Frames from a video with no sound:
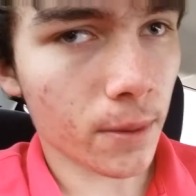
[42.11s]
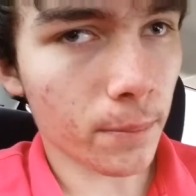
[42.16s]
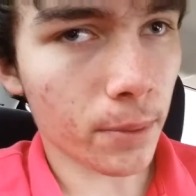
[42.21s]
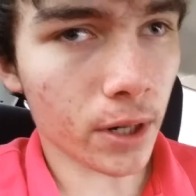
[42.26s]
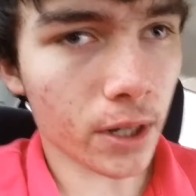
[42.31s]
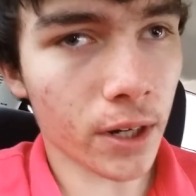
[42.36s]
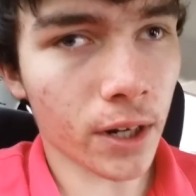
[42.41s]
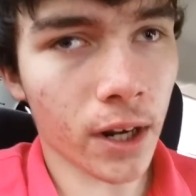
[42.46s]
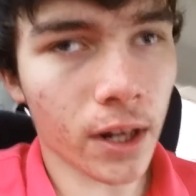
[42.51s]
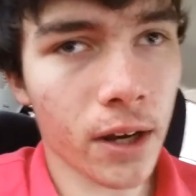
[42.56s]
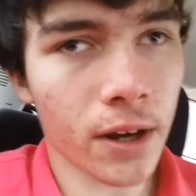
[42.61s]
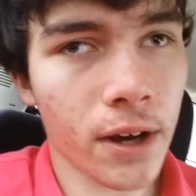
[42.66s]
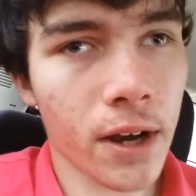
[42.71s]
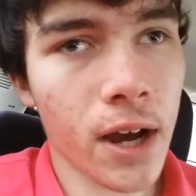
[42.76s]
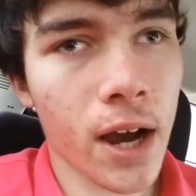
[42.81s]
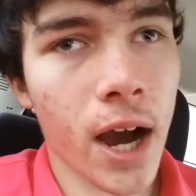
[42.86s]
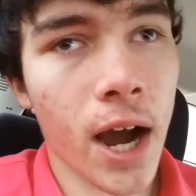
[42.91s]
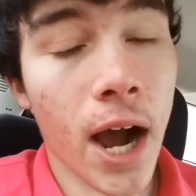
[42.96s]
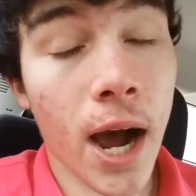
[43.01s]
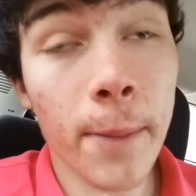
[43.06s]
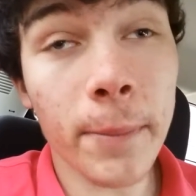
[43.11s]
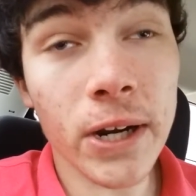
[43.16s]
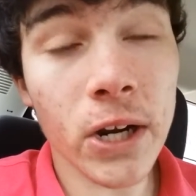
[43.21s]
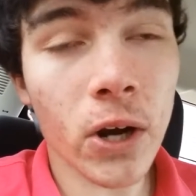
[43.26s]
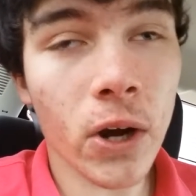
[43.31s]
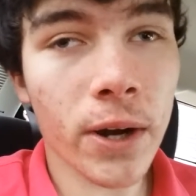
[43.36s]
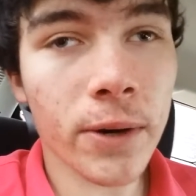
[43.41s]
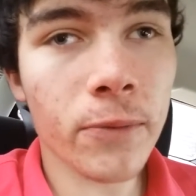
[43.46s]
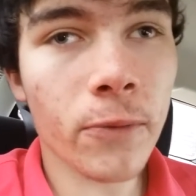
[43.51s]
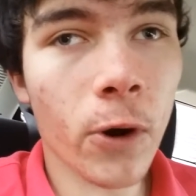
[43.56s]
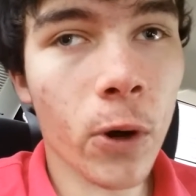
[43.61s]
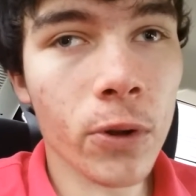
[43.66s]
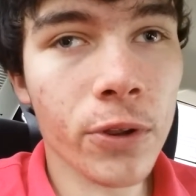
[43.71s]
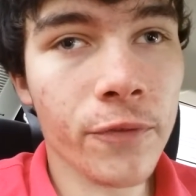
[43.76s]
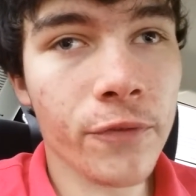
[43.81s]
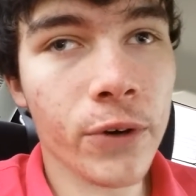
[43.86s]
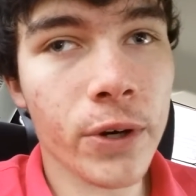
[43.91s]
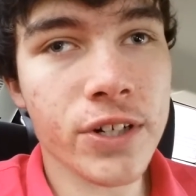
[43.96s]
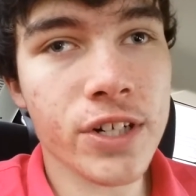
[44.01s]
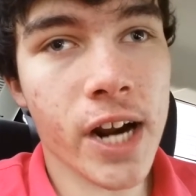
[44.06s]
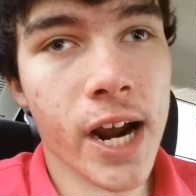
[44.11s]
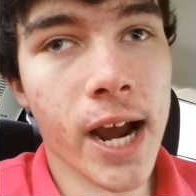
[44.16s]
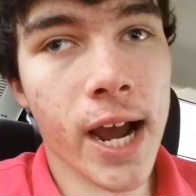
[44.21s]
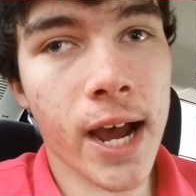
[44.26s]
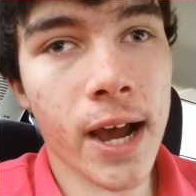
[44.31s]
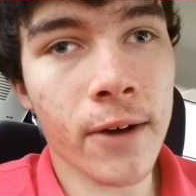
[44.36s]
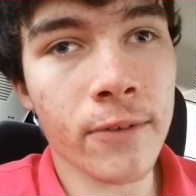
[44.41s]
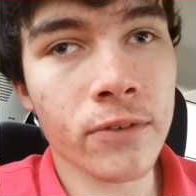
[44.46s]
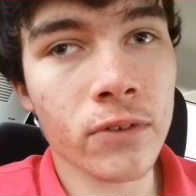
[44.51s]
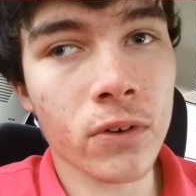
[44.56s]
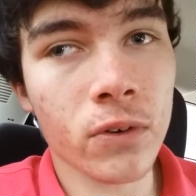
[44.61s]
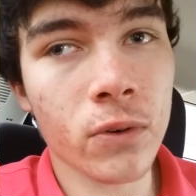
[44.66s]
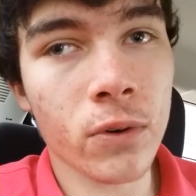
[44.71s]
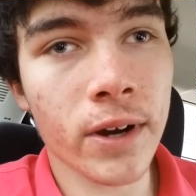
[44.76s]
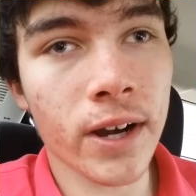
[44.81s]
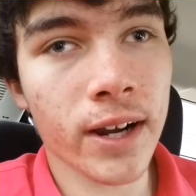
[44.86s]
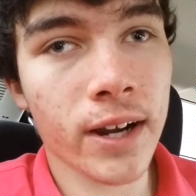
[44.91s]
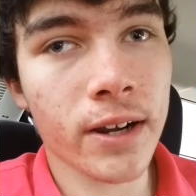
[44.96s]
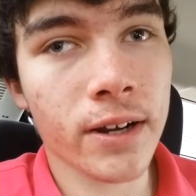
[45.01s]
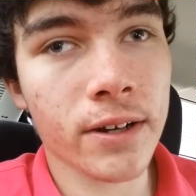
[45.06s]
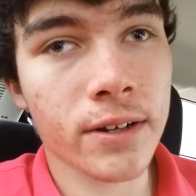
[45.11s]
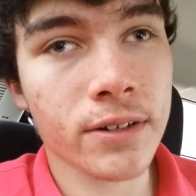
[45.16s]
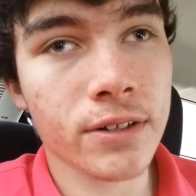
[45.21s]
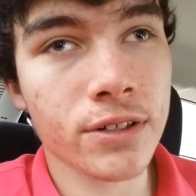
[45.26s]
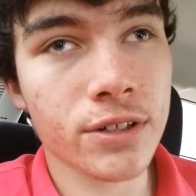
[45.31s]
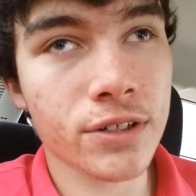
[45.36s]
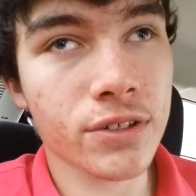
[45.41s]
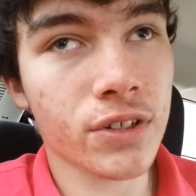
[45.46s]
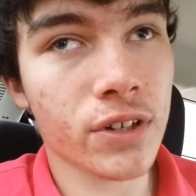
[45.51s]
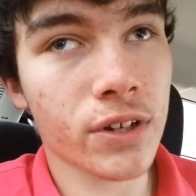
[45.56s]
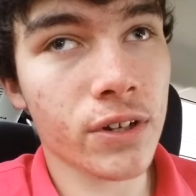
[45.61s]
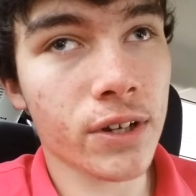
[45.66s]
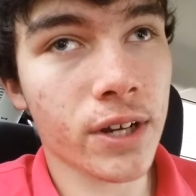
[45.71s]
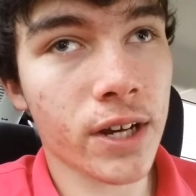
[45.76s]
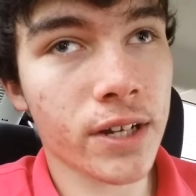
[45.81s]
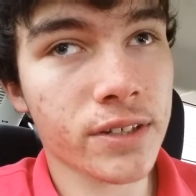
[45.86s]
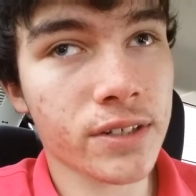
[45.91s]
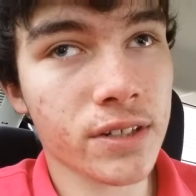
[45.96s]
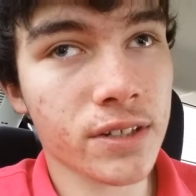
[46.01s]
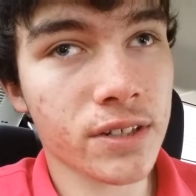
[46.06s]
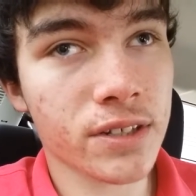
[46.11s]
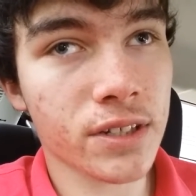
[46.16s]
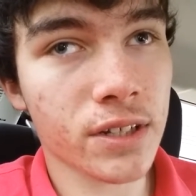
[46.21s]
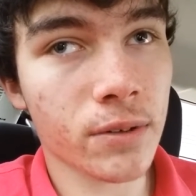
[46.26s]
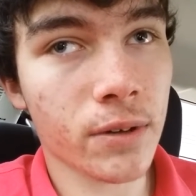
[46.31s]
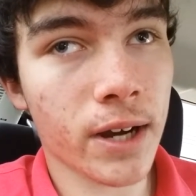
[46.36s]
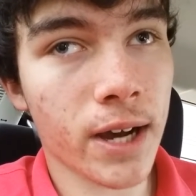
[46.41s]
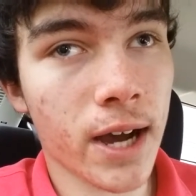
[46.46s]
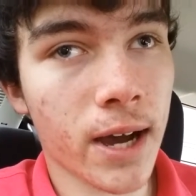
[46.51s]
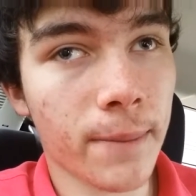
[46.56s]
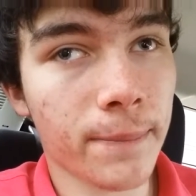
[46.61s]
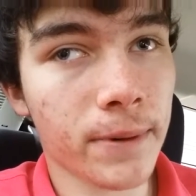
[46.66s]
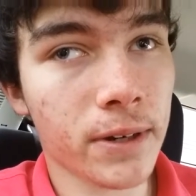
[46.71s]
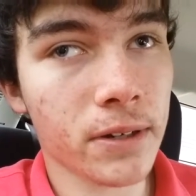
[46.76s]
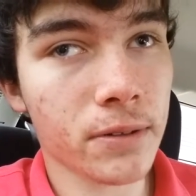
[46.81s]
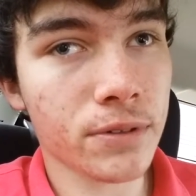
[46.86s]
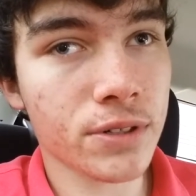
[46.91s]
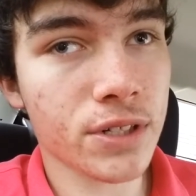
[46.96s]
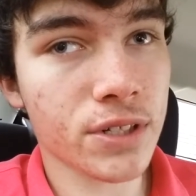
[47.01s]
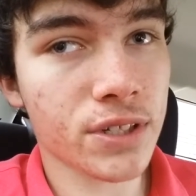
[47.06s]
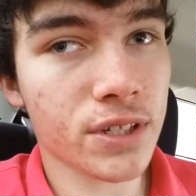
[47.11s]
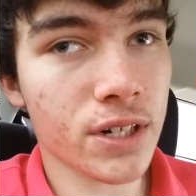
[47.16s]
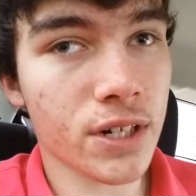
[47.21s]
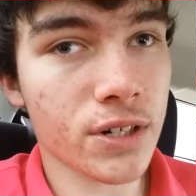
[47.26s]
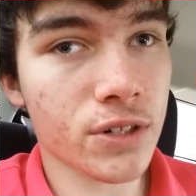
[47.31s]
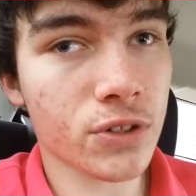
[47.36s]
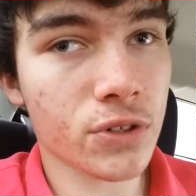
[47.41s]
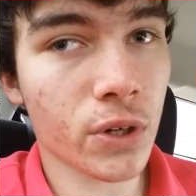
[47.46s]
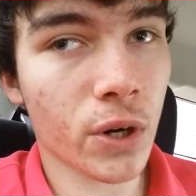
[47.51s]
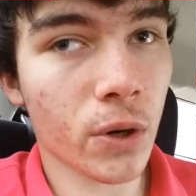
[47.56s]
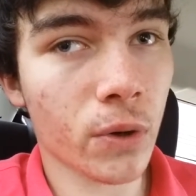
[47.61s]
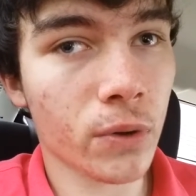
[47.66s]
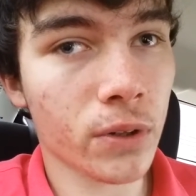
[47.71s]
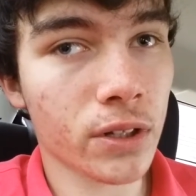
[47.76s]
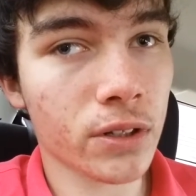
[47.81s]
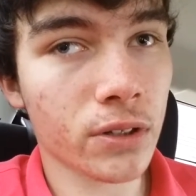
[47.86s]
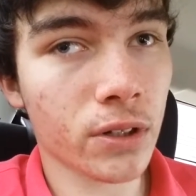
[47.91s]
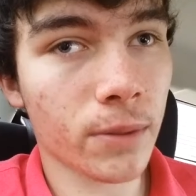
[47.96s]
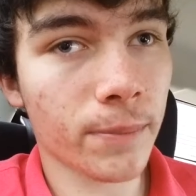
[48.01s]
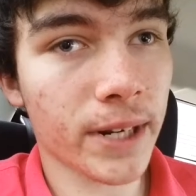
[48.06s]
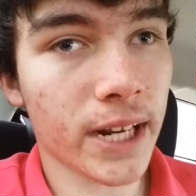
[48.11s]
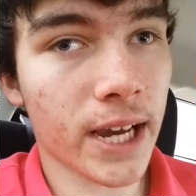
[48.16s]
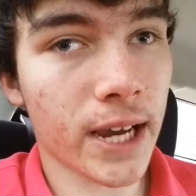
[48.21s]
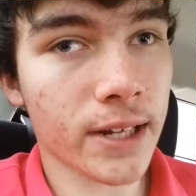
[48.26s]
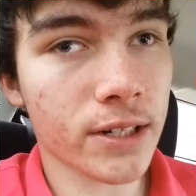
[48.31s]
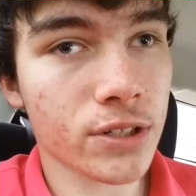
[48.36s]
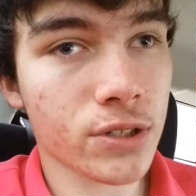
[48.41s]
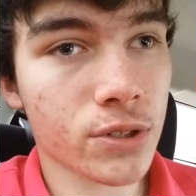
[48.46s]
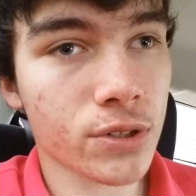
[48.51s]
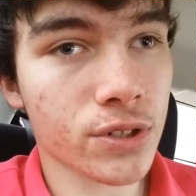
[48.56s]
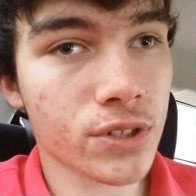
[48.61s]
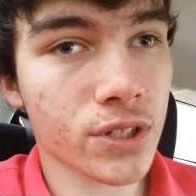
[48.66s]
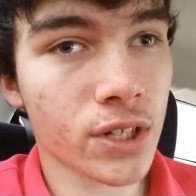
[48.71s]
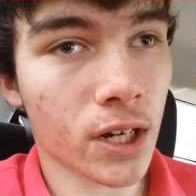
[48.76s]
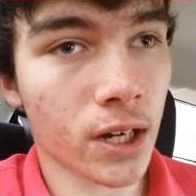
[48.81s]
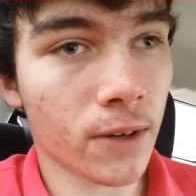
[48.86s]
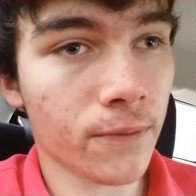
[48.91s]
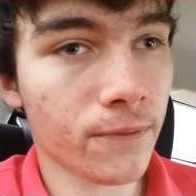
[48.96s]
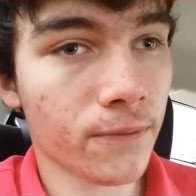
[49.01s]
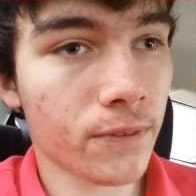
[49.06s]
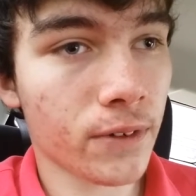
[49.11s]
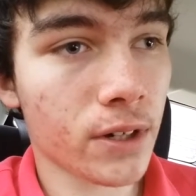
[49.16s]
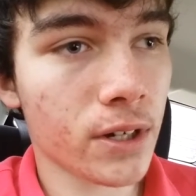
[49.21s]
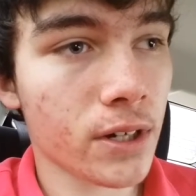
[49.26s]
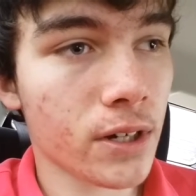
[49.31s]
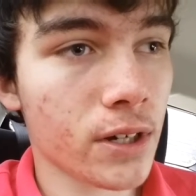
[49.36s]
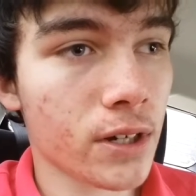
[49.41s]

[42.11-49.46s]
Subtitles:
But I'm gonna go ahead and roll the footage I have real quick, just so you guys can see what happened. It was just an intro and a little bit of extra stuff.